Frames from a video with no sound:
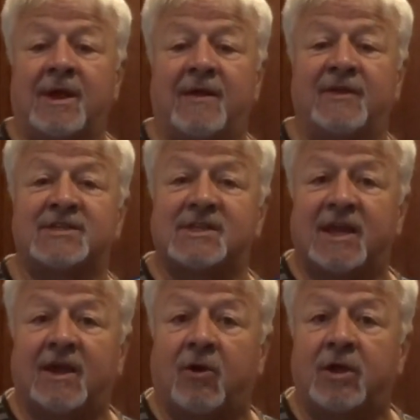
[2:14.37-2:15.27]
And this
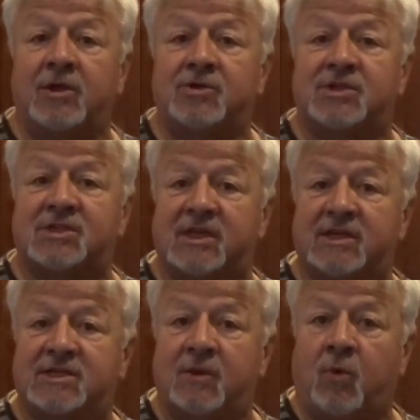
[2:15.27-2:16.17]
thing only uses
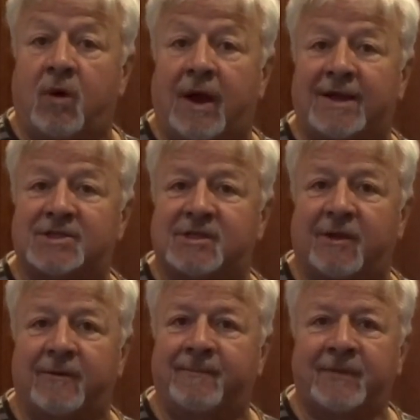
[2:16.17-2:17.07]
60 watts.
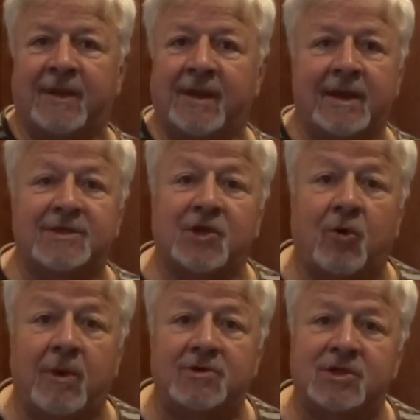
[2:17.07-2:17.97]
So it's
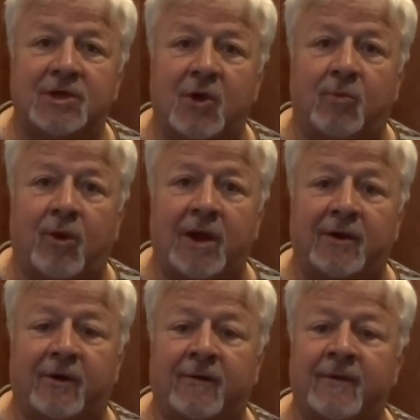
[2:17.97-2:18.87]
almost a
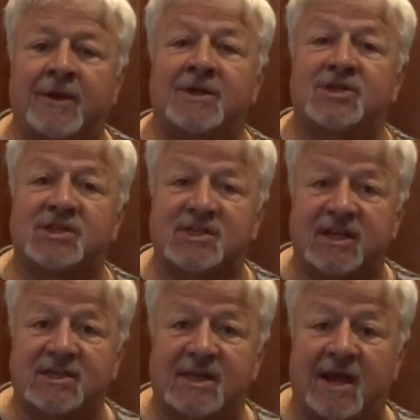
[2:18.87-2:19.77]
no-brainer.
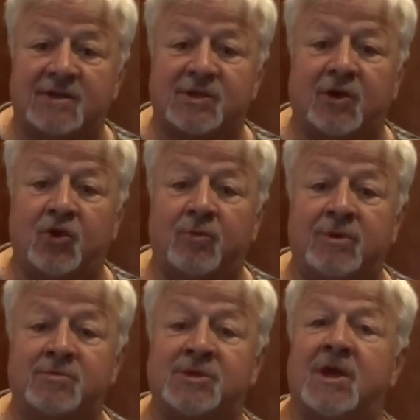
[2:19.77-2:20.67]
6,000
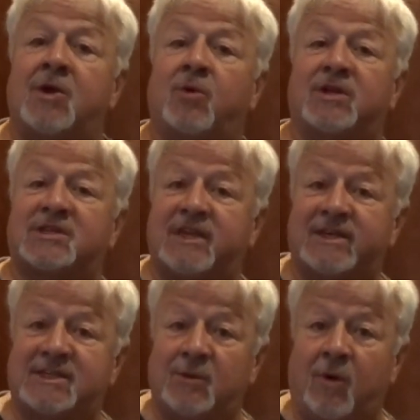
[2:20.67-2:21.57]
lumens with a
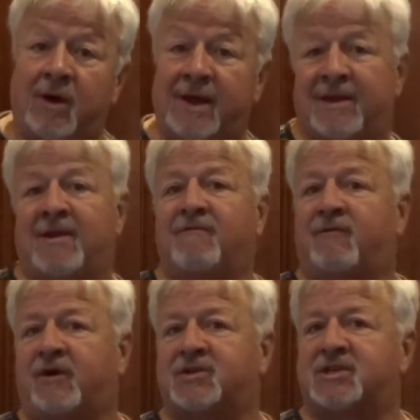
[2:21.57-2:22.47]
60 watt
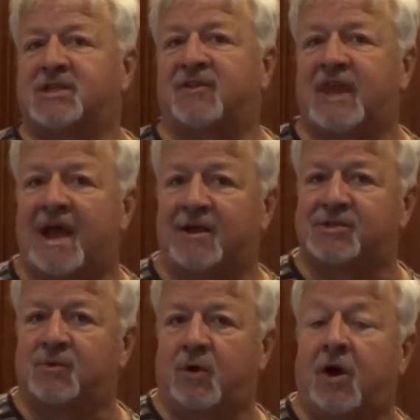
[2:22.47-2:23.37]
versus a
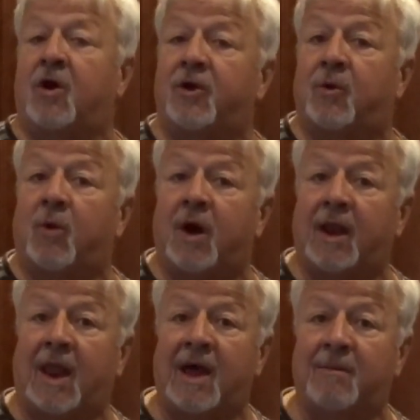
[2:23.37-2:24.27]

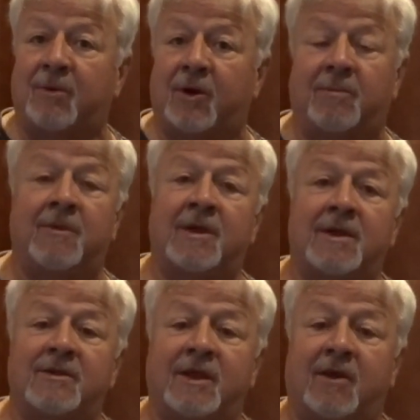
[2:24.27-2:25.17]
100-watt light bulb
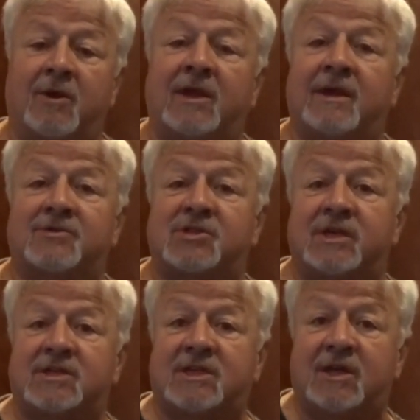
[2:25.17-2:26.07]
that only gives
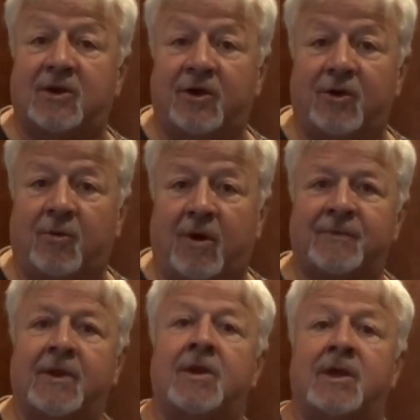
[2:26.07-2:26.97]
1,600
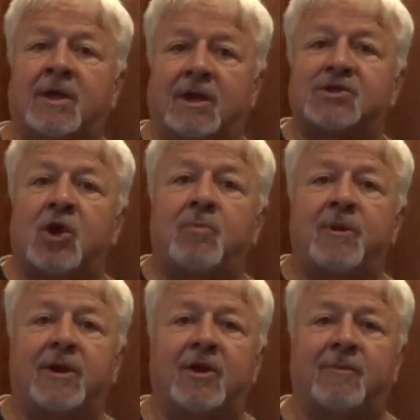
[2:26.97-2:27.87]
watts. Let's
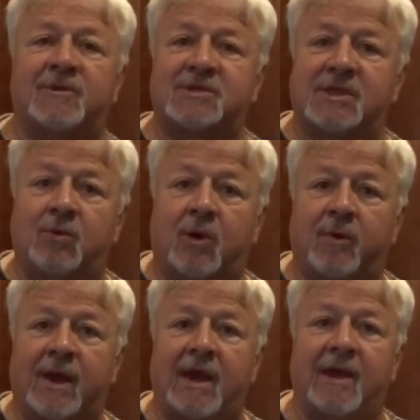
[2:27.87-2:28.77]
open it up and see what
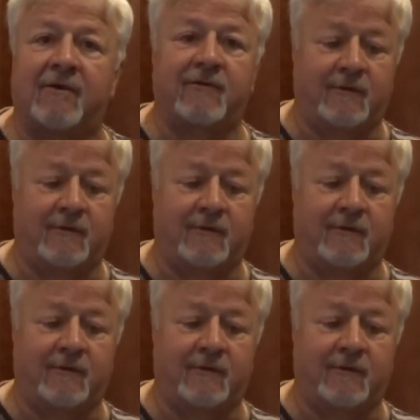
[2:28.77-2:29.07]
we have.